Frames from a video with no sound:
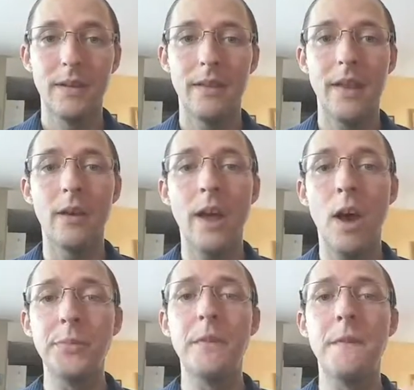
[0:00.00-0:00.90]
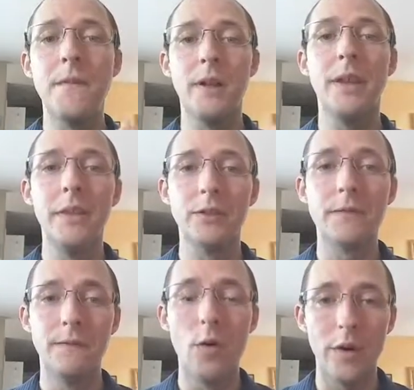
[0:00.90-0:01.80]
that'll help to fill in
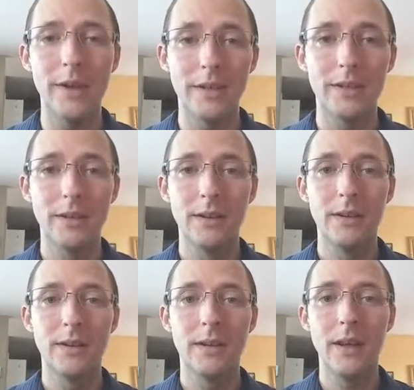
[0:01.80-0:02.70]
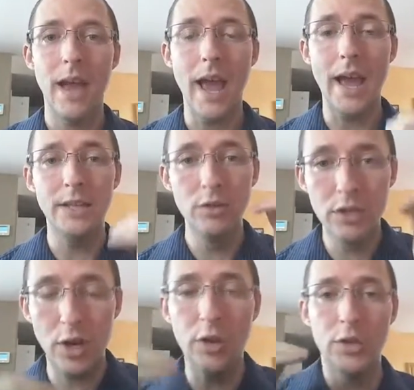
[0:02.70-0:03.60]
those voids as you
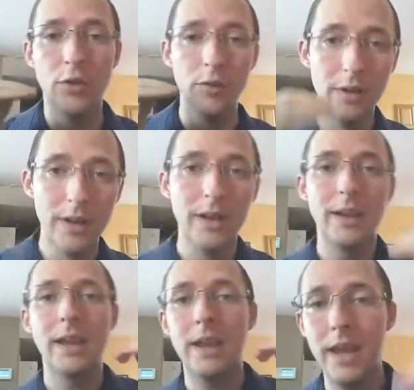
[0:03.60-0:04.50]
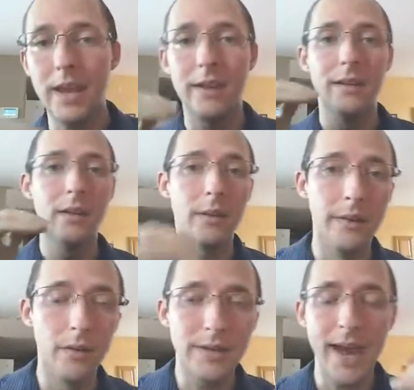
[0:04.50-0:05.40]
start to kick
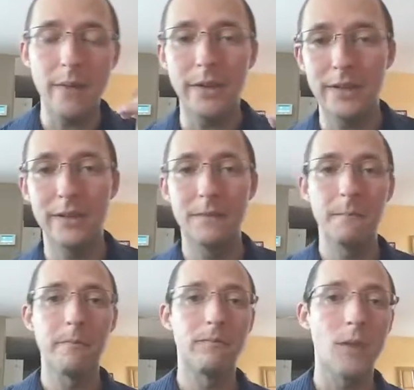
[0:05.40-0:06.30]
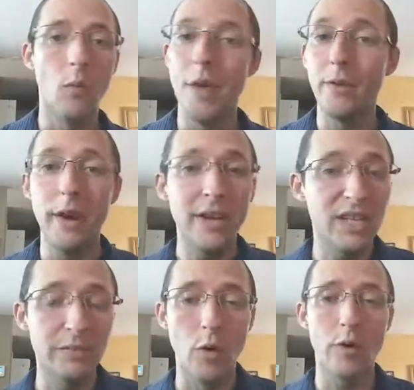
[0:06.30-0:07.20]
those habits, whether it
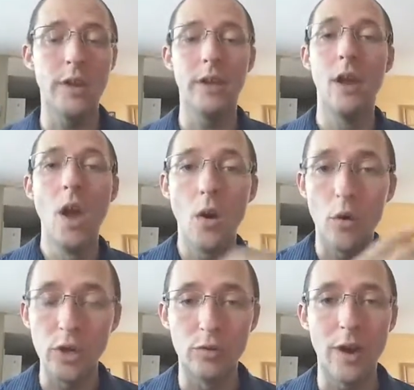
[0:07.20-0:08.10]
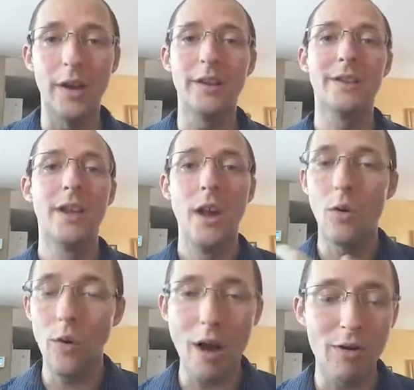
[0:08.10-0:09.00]
is smoking or drugs
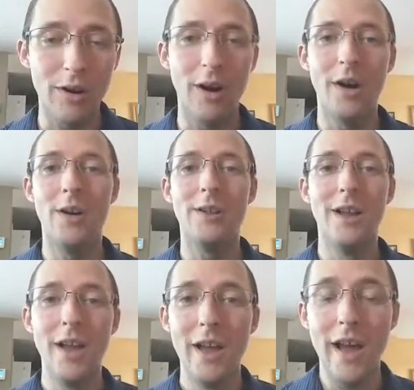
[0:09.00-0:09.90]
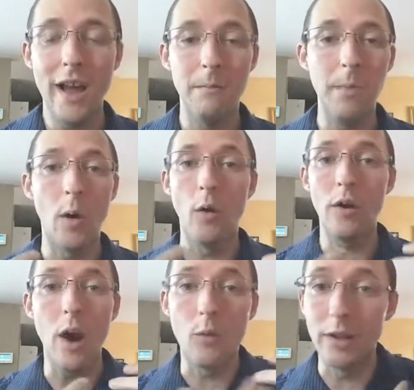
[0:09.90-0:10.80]
or alcohol
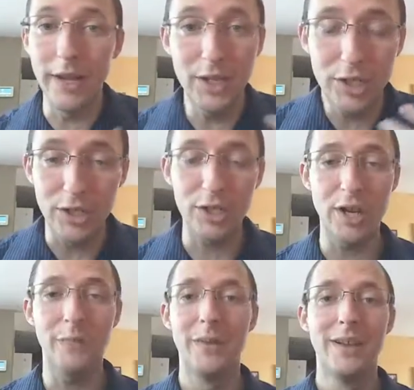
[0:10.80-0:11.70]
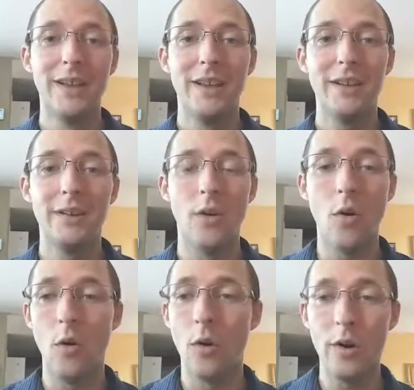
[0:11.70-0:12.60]
or a relationship,
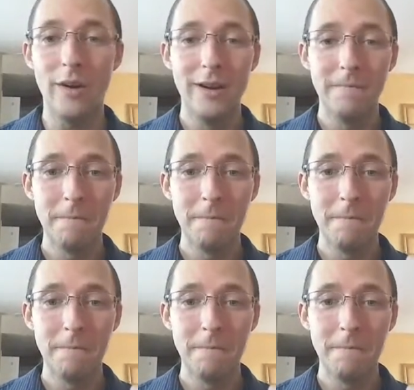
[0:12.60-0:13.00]
or